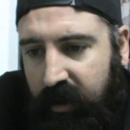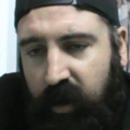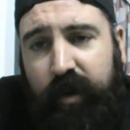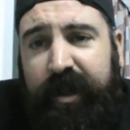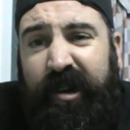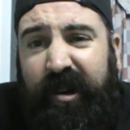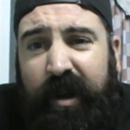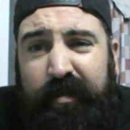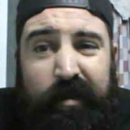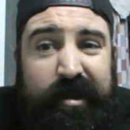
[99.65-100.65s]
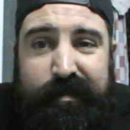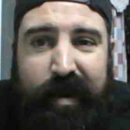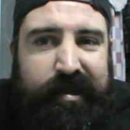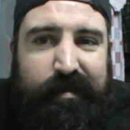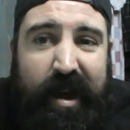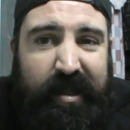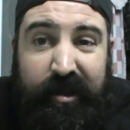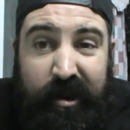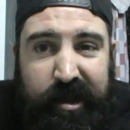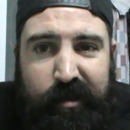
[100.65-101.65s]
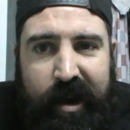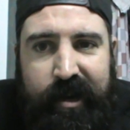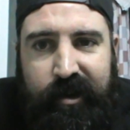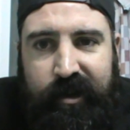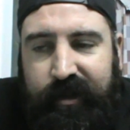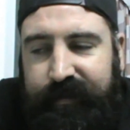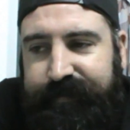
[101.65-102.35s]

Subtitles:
All in all, I probably spent about 30 grand on her.